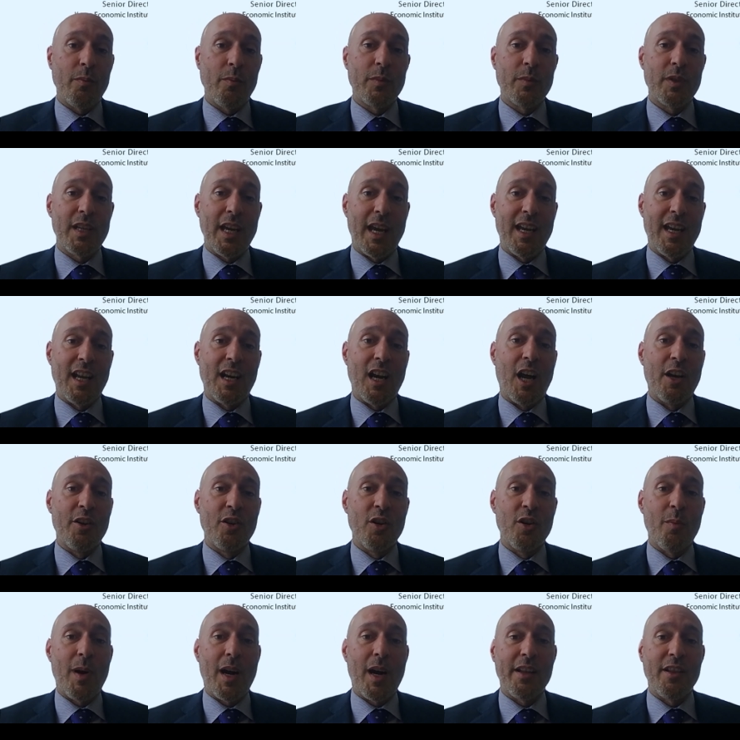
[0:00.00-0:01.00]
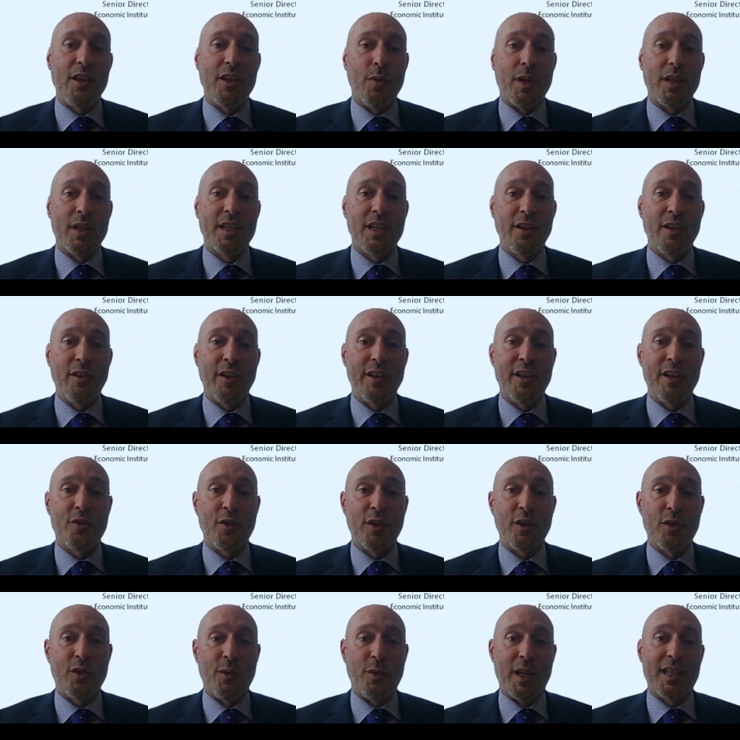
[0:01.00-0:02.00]
take and undermine the US steel
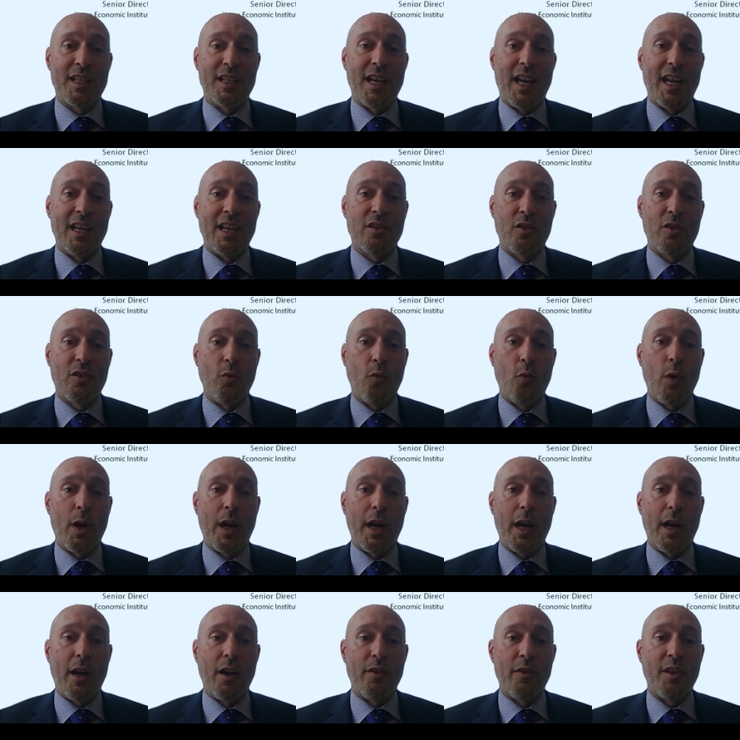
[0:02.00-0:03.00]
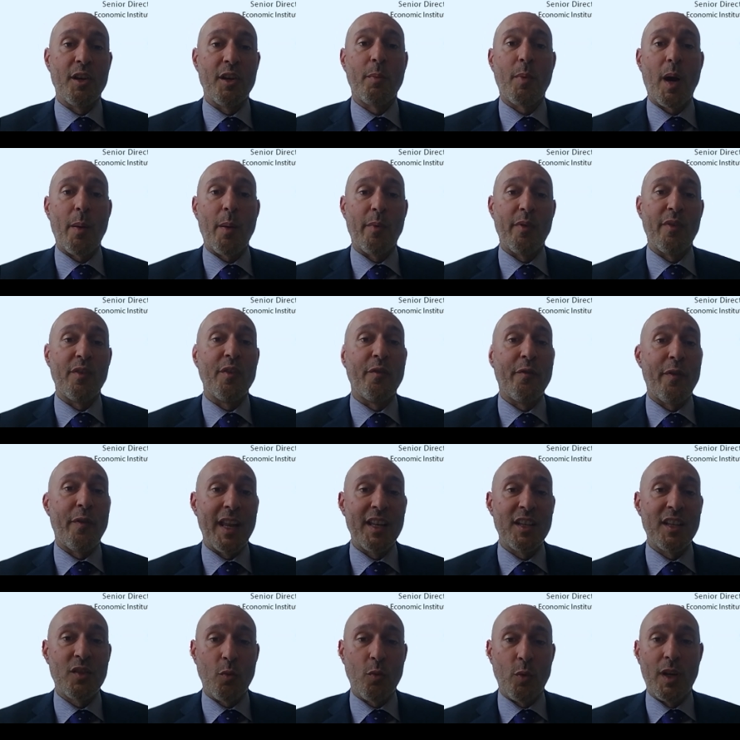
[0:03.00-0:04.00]
industry to an extent to where the Department of
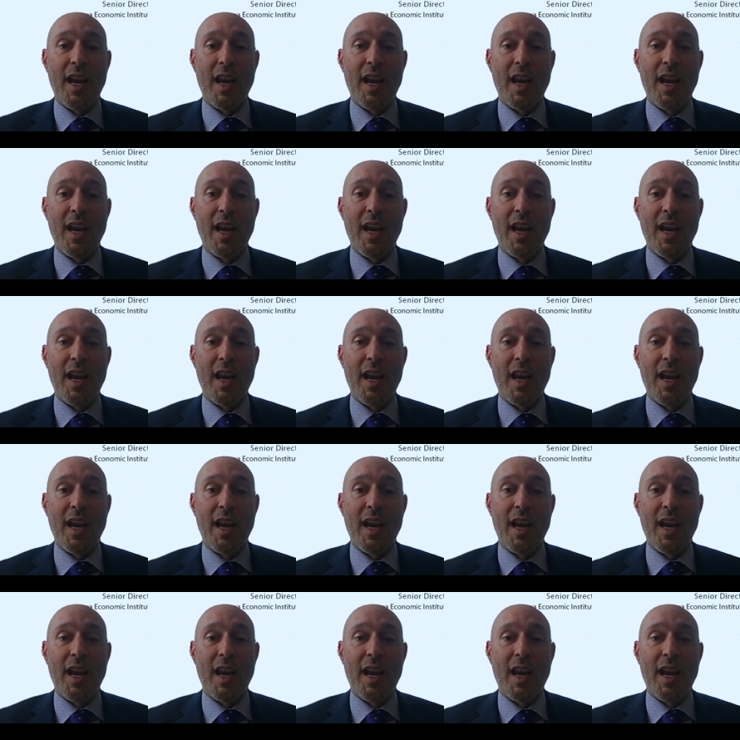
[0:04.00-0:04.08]
Defense would